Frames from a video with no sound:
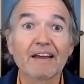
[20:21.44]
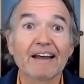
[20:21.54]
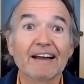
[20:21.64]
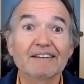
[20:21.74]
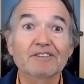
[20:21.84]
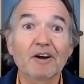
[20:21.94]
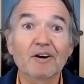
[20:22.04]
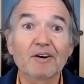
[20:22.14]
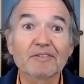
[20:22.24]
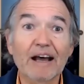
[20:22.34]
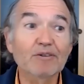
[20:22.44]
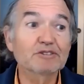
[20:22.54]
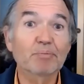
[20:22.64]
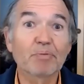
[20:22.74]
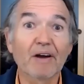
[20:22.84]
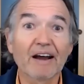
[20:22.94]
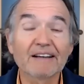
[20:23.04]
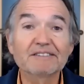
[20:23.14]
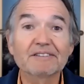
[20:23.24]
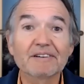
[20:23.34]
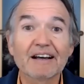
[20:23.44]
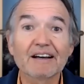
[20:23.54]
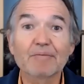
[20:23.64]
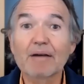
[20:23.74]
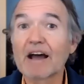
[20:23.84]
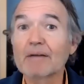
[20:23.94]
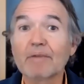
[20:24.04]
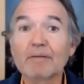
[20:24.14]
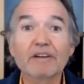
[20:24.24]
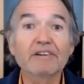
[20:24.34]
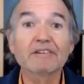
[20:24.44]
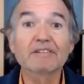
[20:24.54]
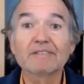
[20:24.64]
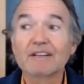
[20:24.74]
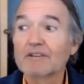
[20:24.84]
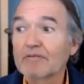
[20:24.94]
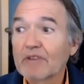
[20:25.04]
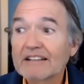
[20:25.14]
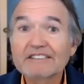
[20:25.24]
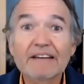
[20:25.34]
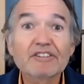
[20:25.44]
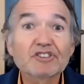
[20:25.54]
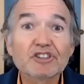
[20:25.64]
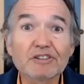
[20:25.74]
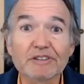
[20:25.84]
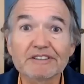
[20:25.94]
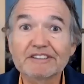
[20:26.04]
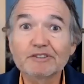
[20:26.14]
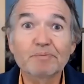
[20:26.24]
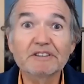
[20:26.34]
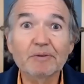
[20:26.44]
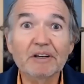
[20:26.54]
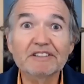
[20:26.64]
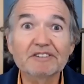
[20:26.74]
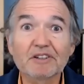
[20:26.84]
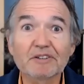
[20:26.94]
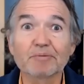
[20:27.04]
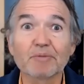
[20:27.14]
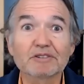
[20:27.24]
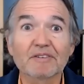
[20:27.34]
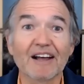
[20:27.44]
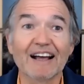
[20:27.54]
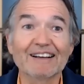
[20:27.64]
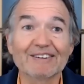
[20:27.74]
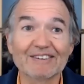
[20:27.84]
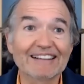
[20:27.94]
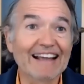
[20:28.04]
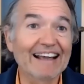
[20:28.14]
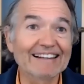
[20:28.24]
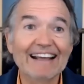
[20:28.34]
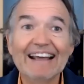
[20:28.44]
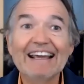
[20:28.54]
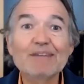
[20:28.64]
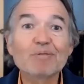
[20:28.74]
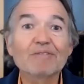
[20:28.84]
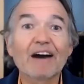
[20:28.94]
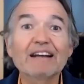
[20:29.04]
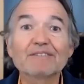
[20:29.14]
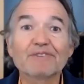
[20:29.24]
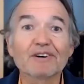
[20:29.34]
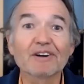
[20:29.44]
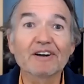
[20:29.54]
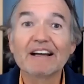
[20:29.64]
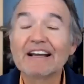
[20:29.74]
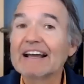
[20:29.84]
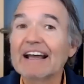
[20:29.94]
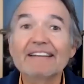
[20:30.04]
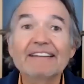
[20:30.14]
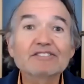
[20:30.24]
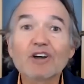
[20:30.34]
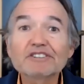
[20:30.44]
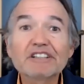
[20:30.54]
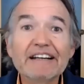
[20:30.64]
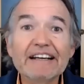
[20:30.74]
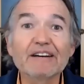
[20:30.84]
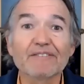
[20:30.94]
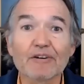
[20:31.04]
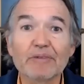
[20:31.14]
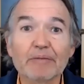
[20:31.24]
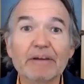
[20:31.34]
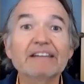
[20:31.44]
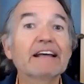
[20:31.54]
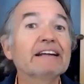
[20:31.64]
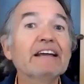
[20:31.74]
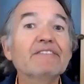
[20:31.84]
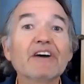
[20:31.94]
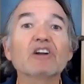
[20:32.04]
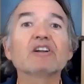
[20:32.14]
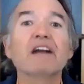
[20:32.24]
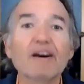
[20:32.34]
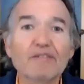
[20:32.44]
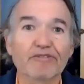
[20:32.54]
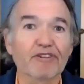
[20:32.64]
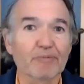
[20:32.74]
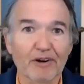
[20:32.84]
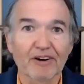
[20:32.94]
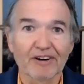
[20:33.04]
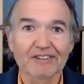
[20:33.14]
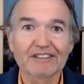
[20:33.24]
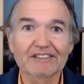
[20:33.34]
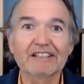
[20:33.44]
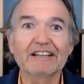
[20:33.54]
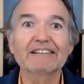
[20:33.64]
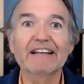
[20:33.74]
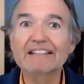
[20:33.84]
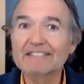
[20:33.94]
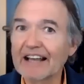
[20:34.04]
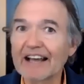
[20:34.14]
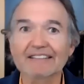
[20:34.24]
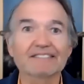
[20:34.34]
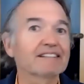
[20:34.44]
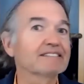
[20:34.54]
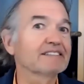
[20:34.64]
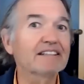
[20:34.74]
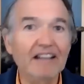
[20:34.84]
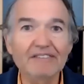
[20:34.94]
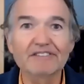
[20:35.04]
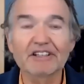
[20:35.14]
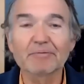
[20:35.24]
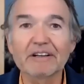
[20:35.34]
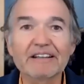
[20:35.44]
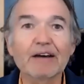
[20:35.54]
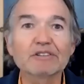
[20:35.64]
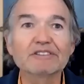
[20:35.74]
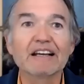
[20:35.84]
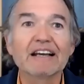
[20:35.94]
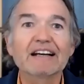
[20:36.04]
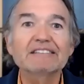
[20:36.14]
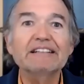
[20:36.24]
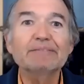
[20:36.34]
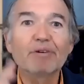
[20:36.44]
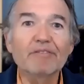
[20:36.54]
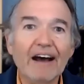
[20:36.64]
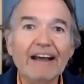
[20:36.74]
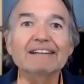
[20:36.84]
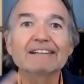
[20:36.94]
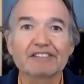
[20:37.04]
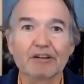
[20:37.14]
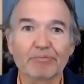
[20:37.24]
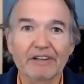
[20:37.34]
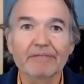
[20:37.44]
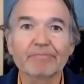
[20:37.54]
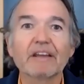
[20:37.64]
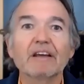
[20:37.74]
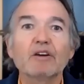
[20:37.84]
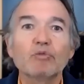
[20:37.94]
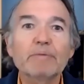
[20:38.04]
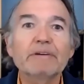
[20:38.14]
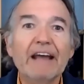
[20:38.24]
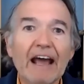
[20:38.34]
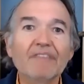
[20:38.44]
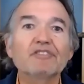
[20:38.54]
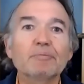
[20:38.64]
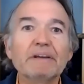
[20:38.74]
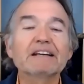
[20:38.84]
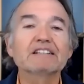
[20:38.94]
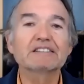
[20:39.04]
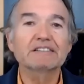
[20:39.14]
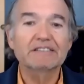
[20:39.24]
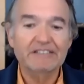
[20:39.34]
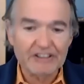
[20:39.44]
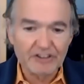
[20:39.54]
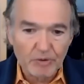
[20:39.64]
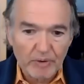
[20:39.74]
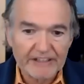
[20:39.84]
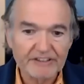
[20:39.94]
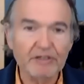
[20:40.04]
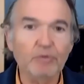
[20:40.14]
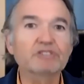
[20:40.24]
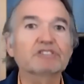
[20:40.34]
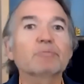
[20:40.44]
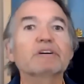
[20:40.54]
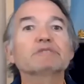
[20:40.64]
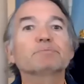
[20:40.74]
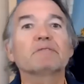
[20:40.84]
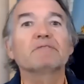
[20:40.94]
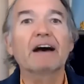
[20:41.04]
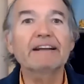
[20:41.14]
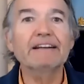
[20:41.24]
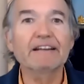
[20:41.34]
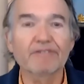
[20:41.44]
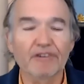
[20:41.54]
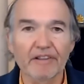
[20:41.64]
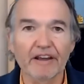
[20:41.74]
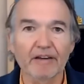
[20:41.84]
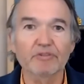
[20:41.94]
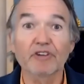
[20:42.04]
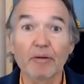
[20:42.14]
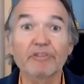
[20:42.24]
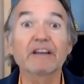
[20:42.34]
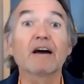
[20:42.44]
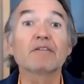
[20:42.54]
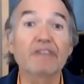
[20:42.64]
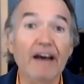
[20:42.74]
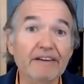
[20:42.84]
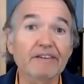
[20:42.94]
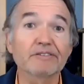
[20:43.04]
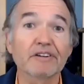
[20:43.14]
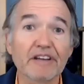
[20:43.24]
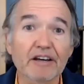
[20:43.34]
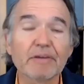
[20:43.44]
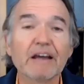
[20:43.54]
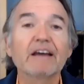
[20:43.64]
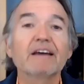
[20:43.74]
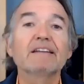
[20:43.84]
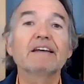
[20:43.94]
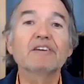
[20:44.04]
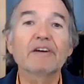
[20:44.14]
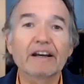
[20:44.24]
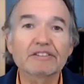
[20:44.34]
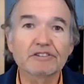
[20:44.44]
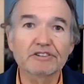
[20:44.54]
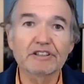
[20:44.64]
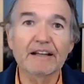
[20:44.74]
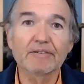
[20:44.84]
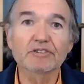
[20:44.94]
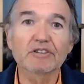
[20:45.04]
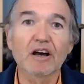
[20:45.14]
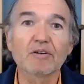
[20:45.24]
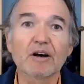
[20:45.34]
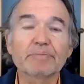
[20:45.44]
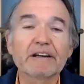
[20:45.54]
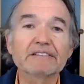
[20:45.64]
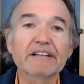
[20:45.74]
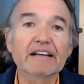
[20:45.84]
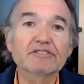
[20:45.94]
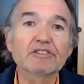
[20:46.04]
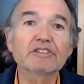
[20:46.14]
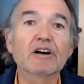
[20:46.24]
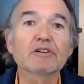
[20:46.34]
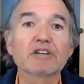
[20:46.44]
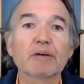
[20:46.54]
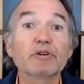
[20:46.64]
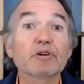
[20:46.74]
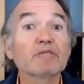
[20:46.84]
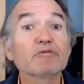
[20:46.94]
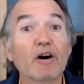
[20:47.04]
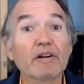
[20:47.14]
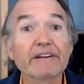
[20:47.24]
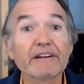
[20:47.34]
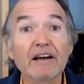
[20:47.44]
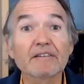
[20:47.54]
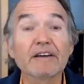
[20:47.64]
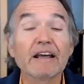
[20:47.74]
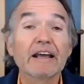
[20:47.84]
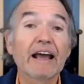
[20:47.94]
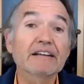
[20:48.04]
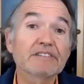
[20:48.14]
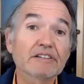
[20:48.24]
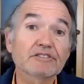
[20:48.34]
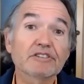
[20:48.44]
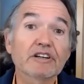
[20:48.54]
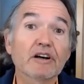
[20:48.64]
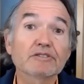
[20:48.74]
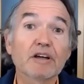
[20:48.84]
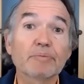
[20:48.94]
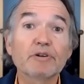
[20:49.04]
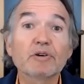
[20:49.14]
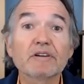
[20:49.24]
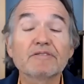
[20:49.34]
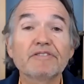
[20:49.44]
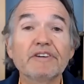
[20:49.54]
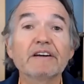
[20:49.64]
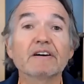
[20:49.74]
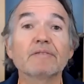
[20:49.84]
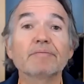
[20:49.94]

So that was a prize. Uh, my, my, my mother had seven children. She was busy raising children most of her life, and he provided for her and that's all she needed from him and then he felt love from her you see and that sex and she loved him and that was because he provided something women have to be in a situation where someone is providing for them something of value to them then their estrogen levels go up and as estrogen goes up you can fall in love as estrogen goes up you can feel